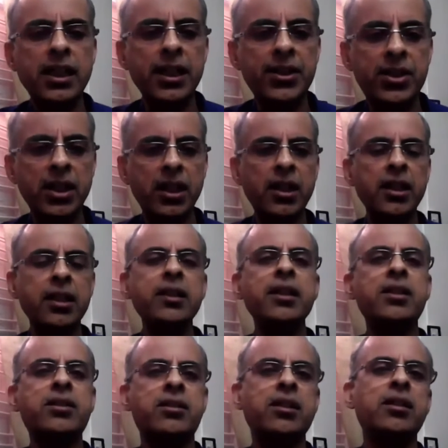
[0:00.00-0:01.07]
concerned in
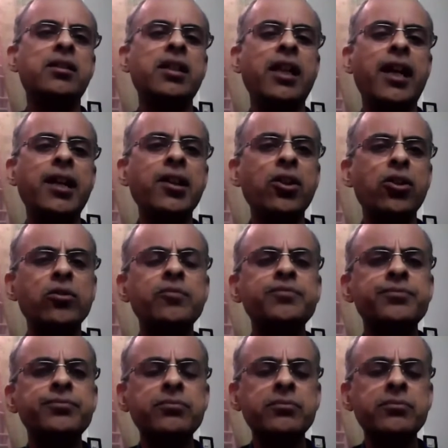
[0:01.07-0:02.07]
this scenario,